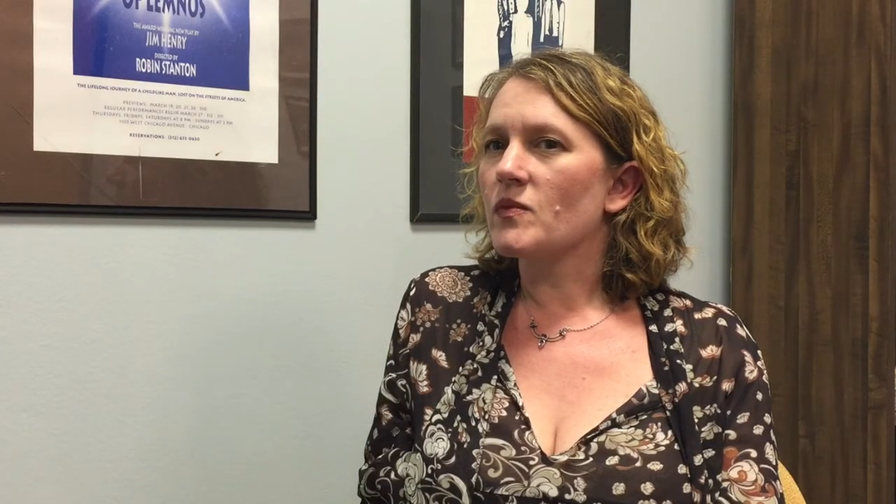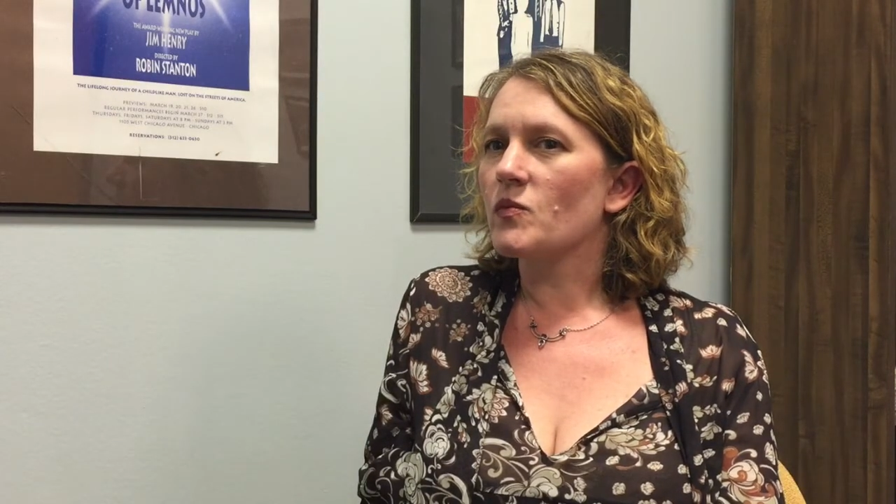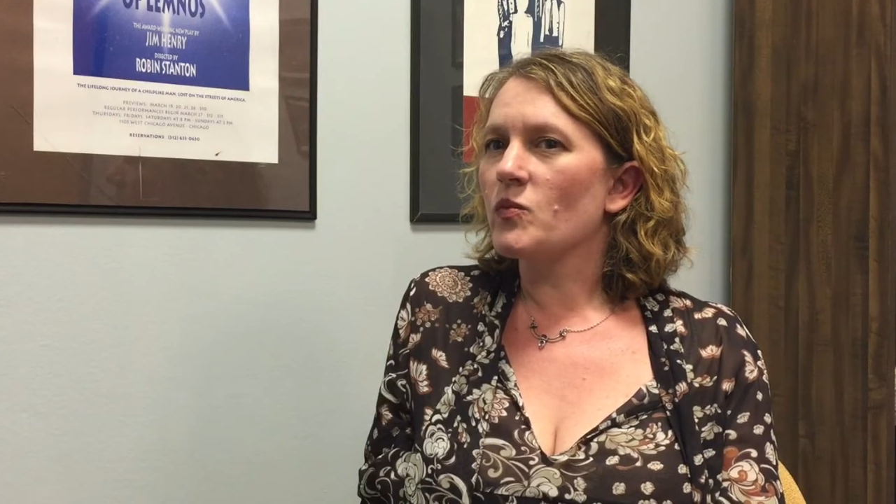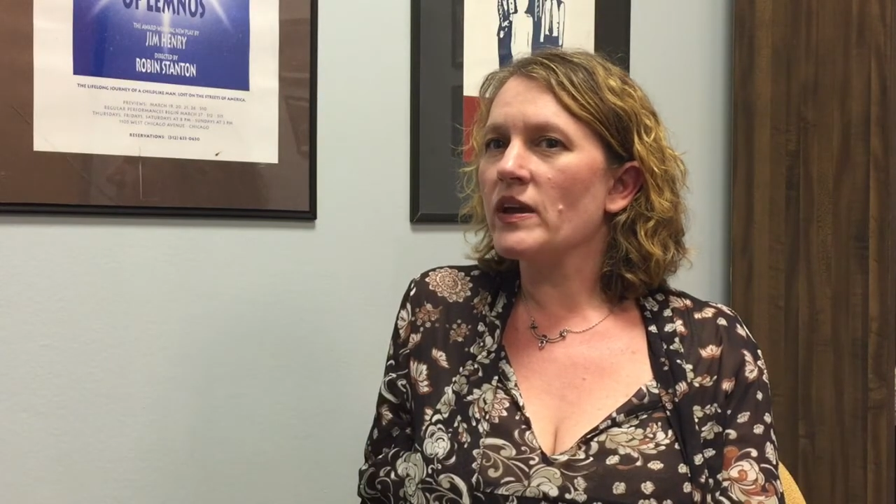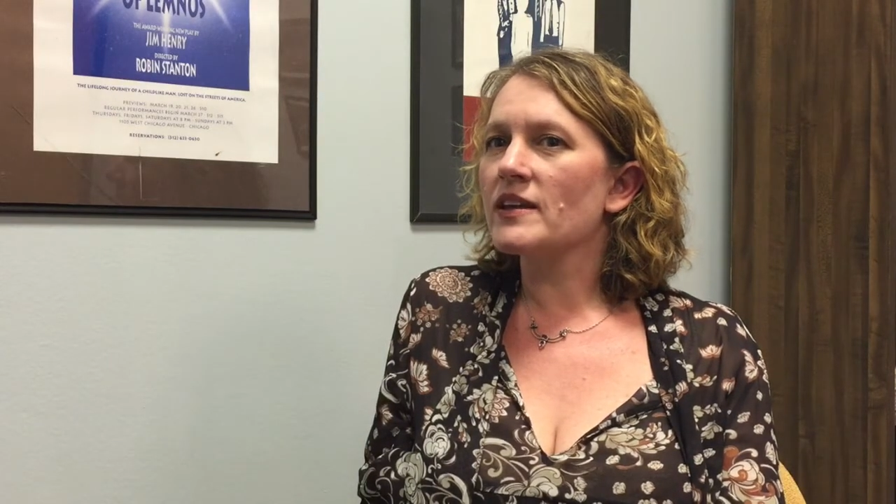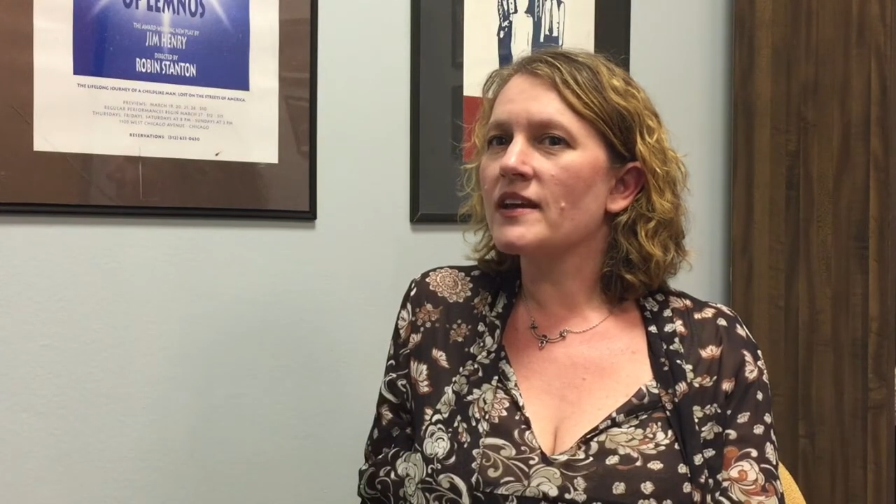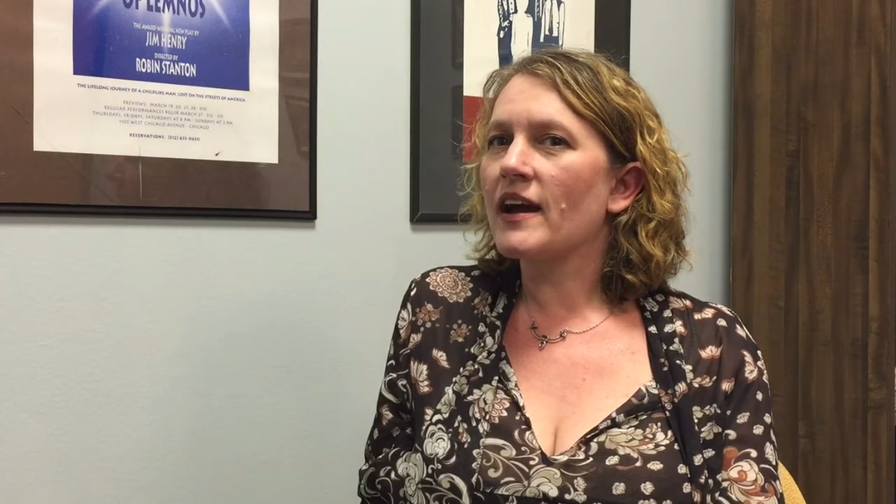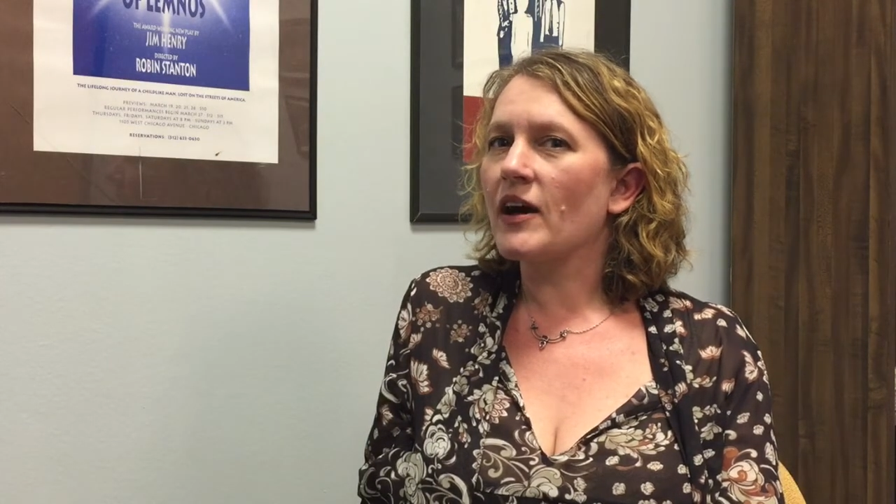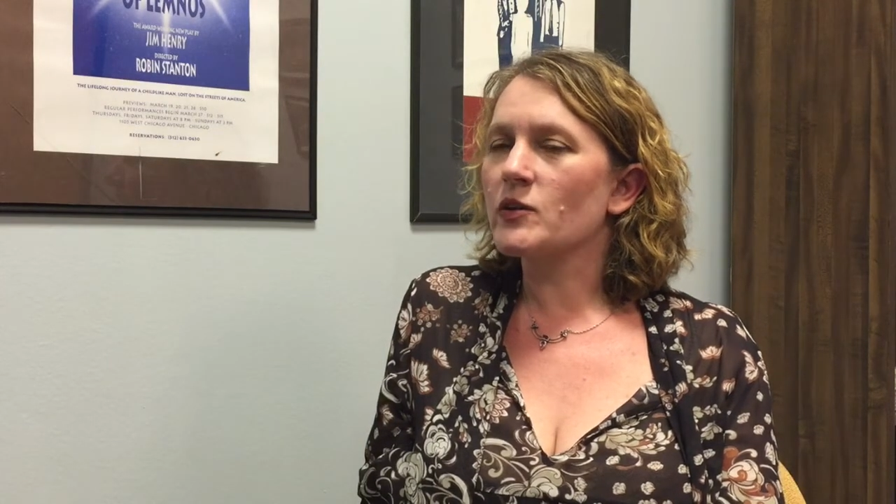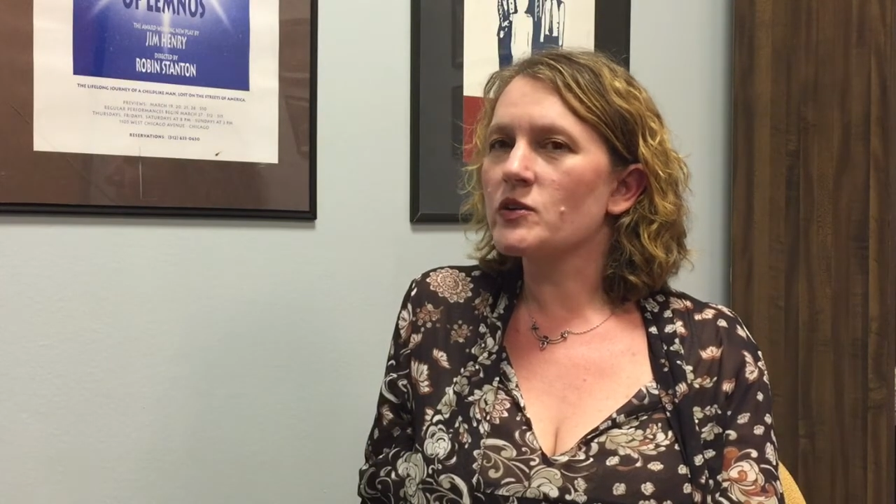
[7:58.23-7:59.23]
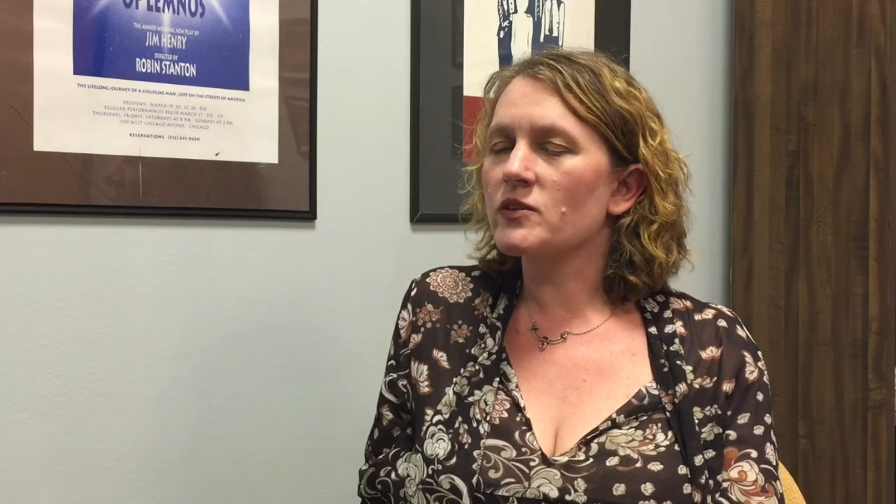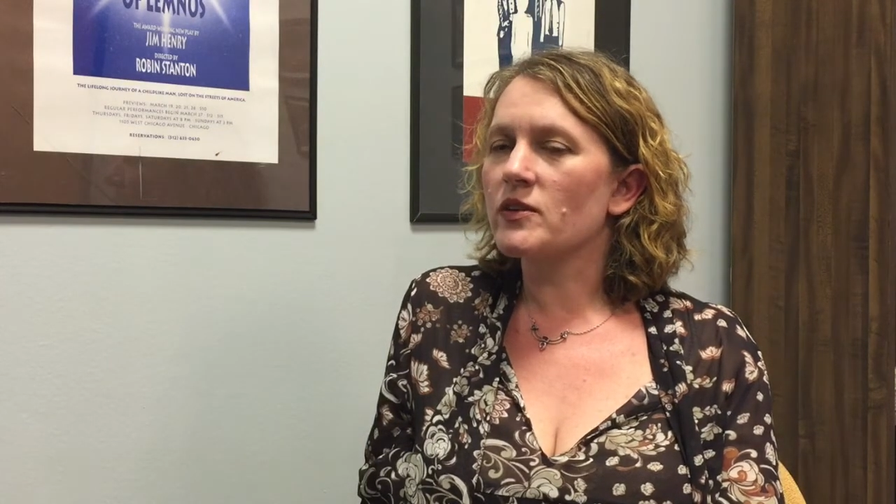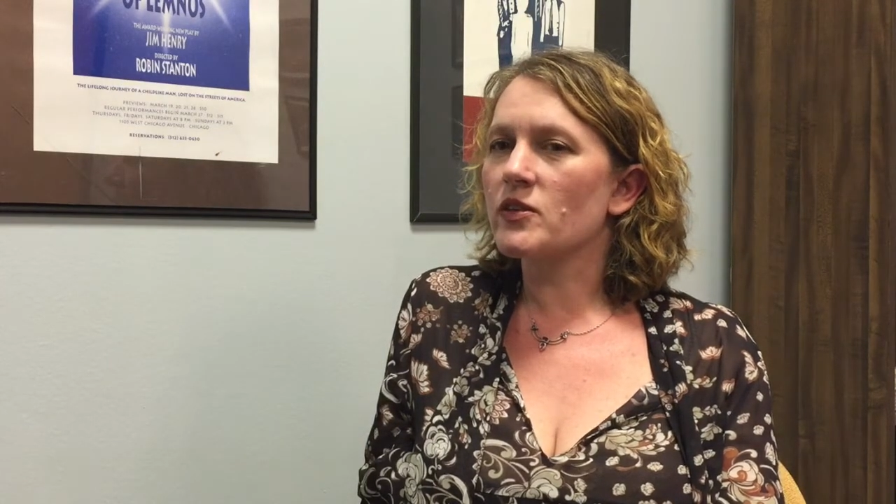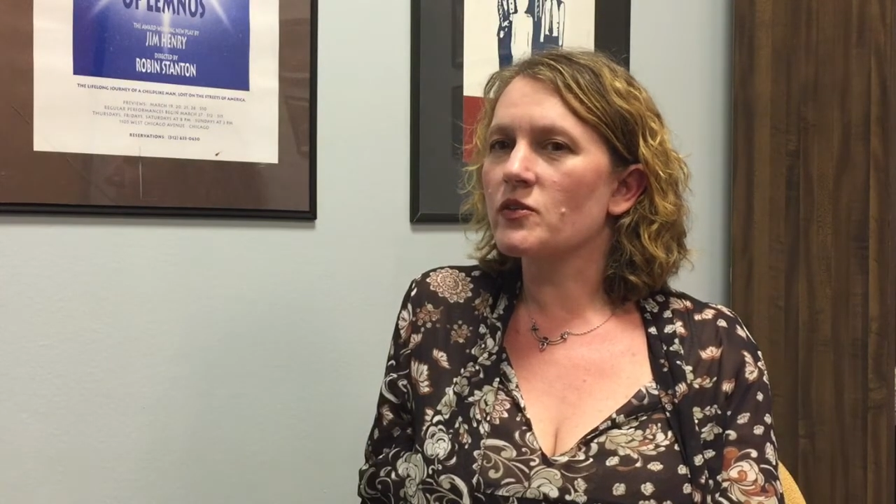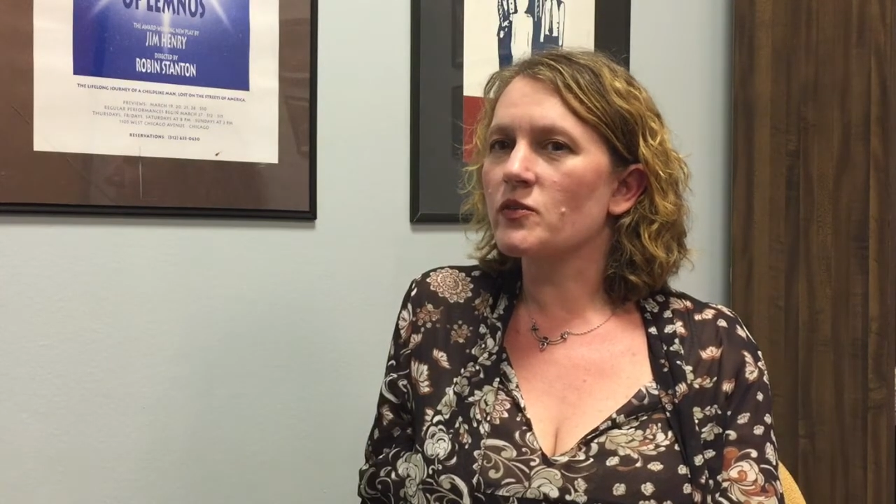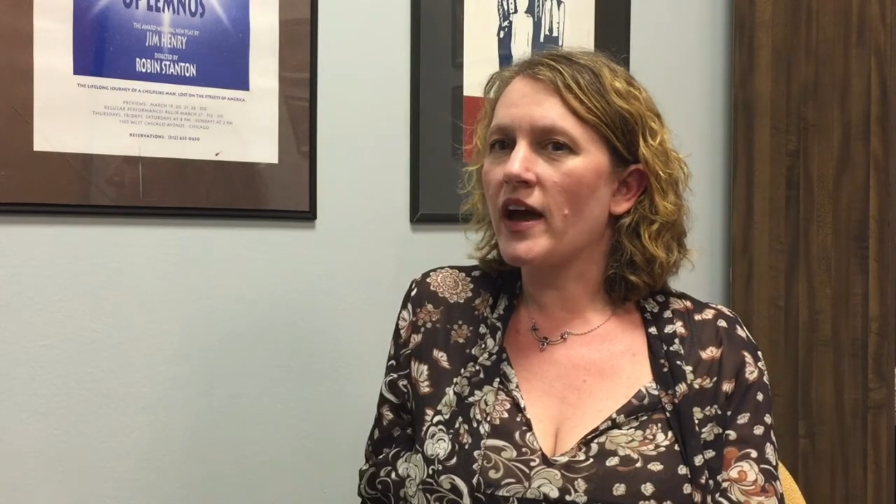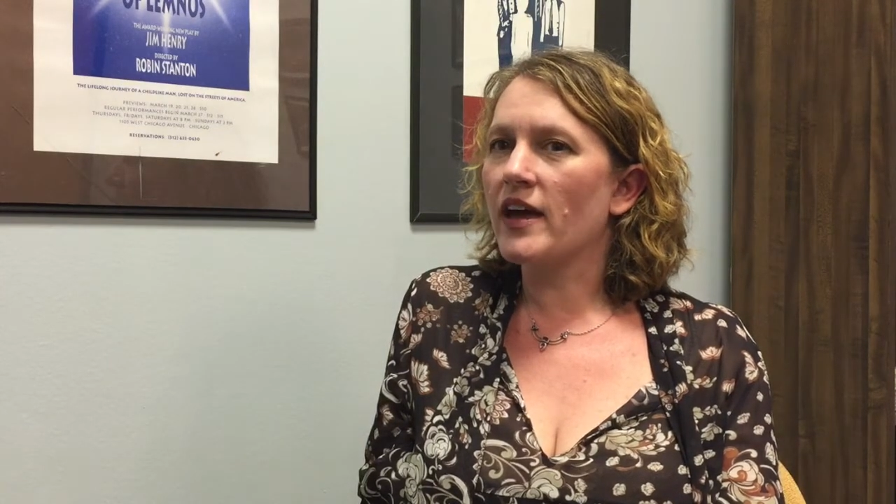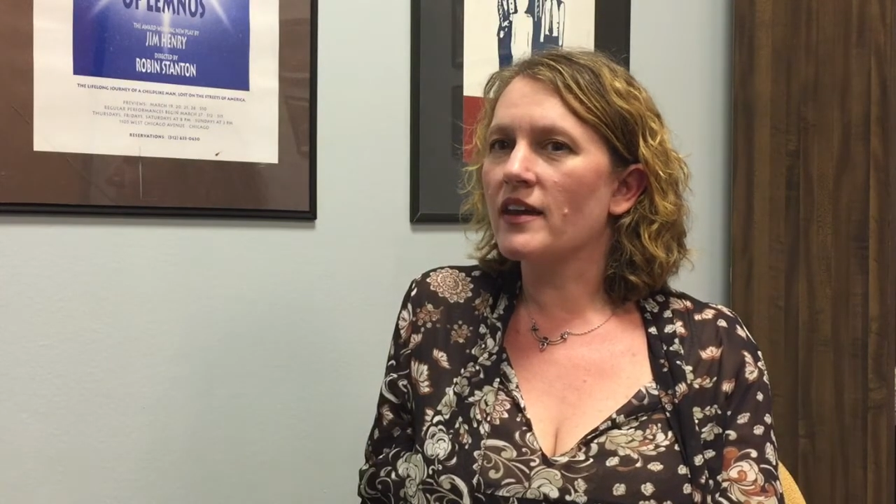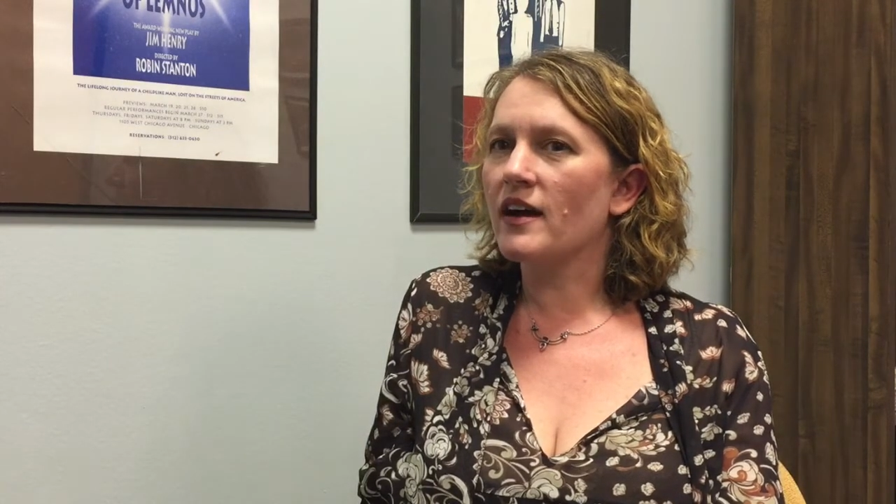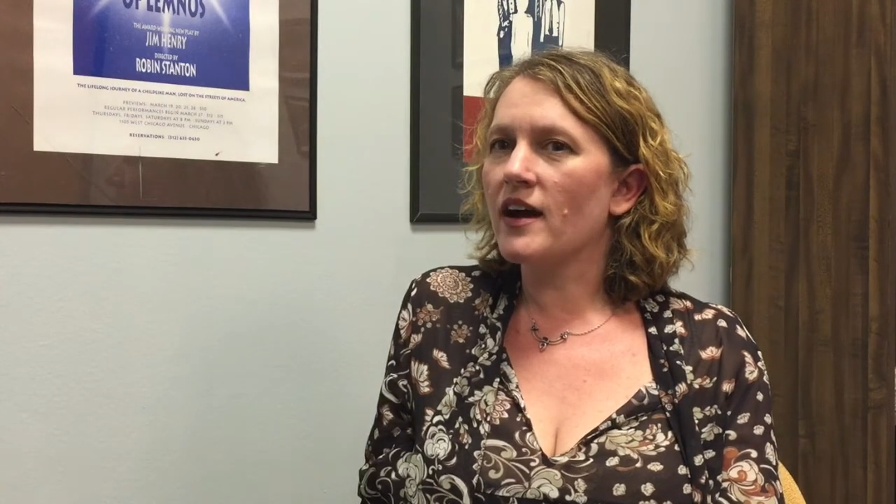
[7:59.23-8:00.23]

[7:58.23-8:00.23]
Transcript: we encounter a threat